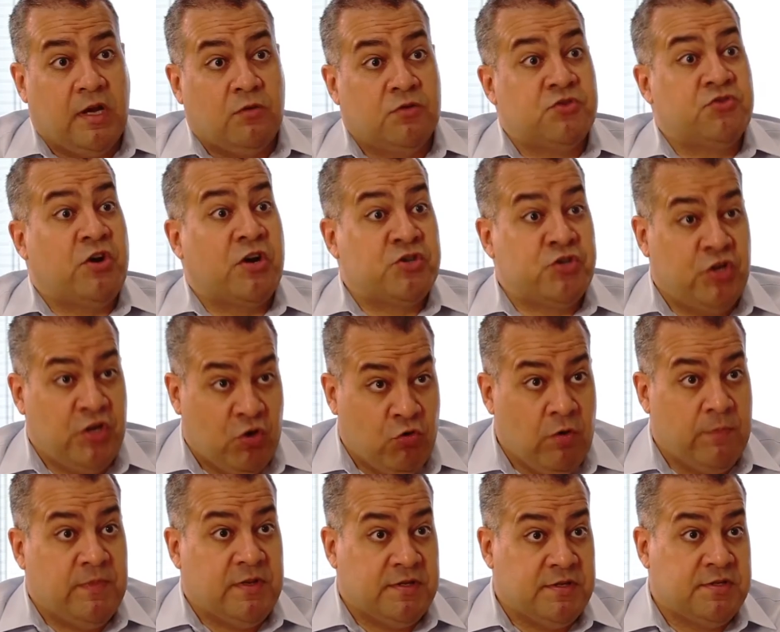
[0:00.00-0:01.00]
construction
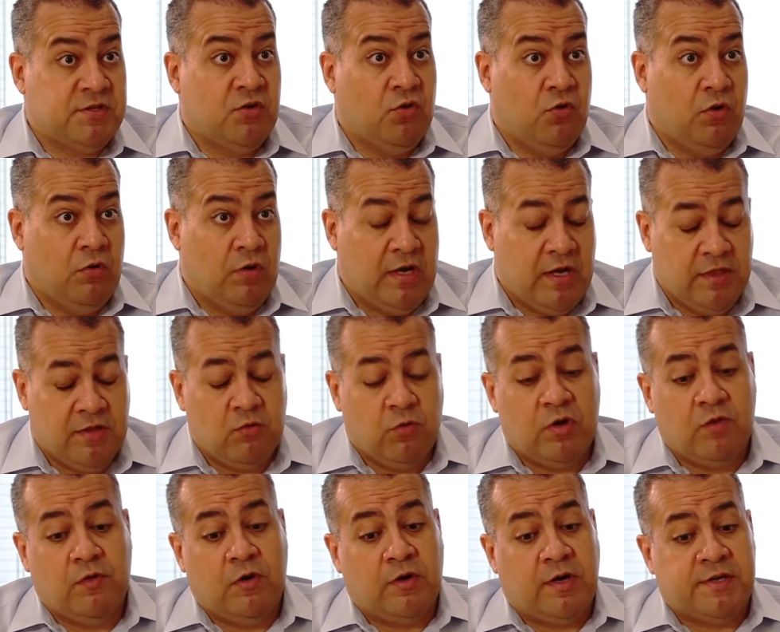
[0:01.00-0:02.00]
equipment. So another
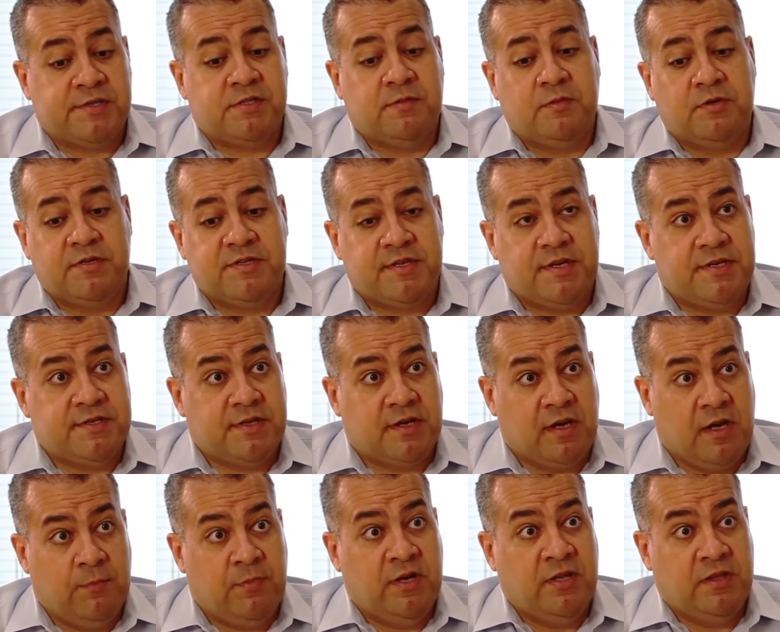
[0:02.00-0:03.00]
one of our customers is a
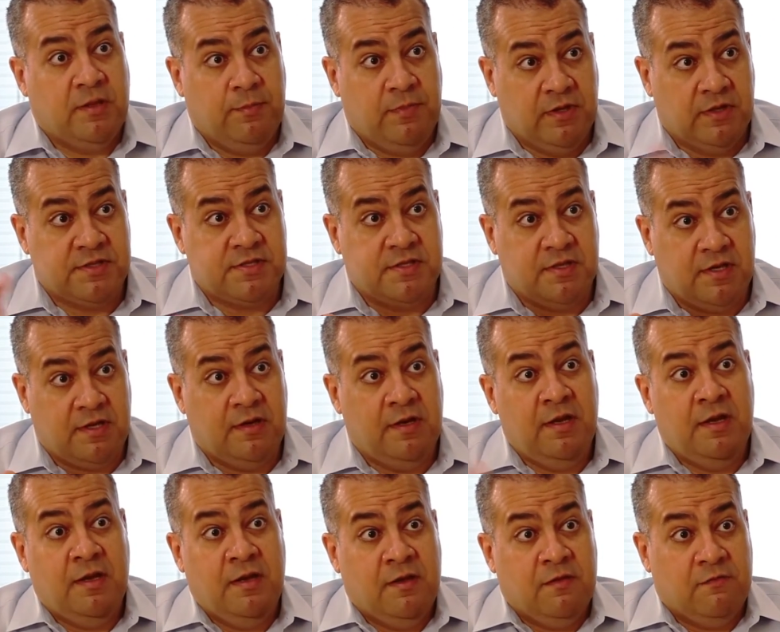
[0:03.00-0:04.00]
company that builds the
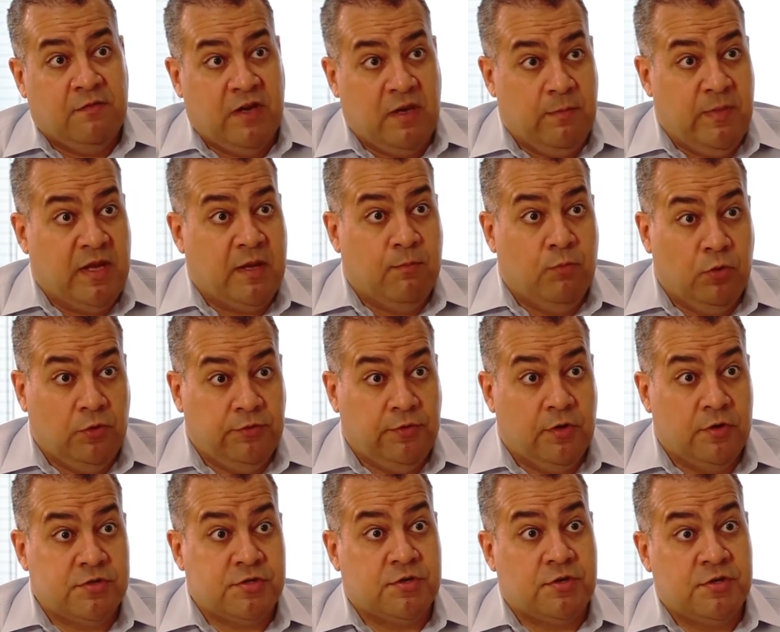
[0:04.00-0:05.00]
very big
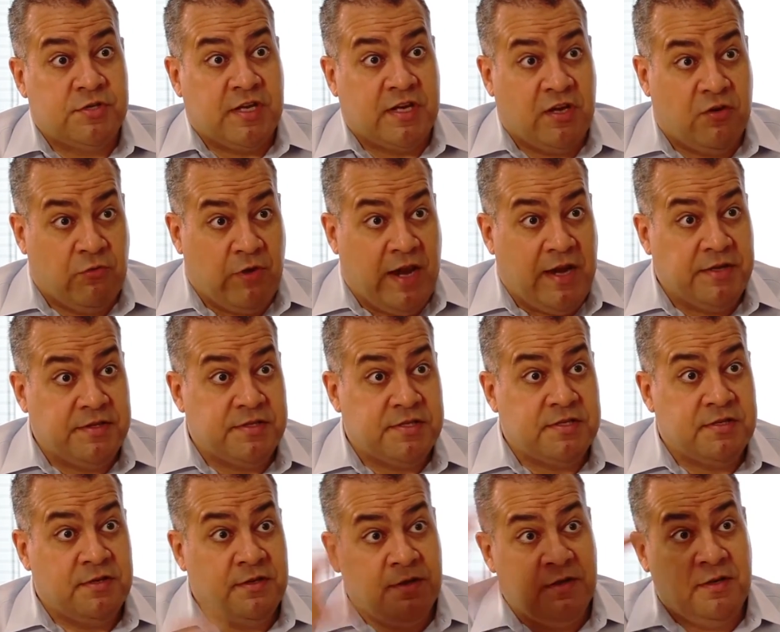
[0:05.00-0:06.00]
bulldozers and
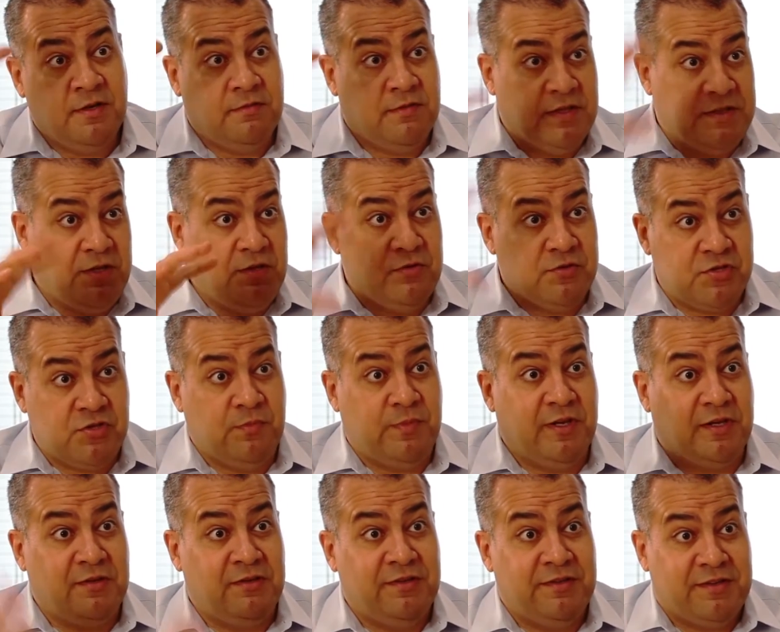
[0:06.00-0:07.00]
cranes that you use to
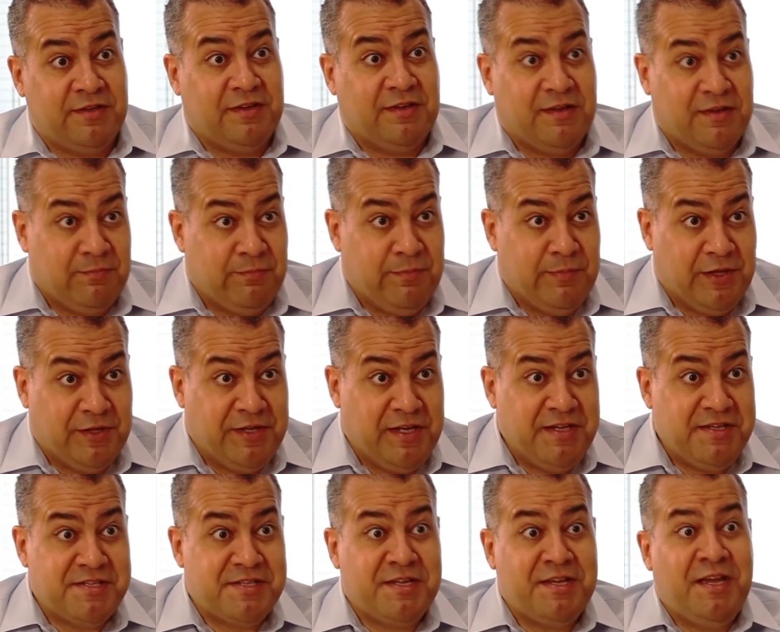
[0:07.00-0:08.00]
build
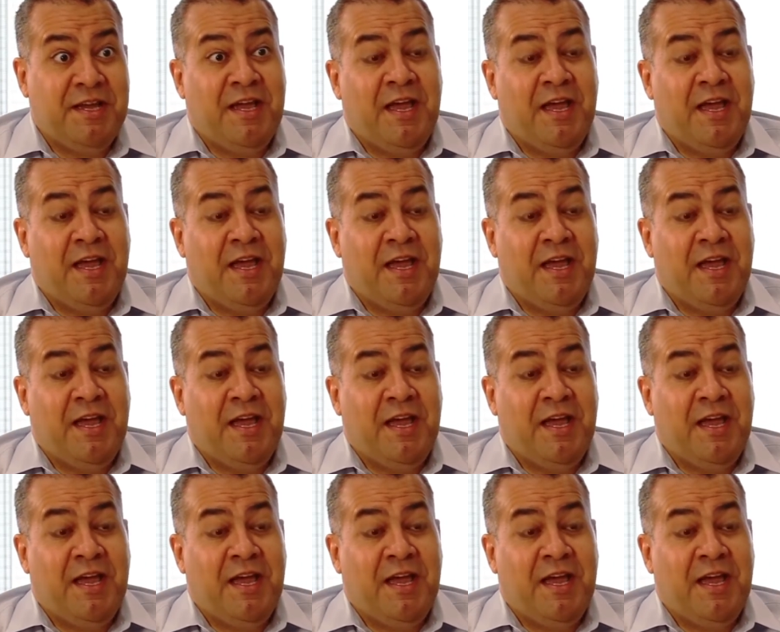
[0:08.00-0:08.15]
buildings.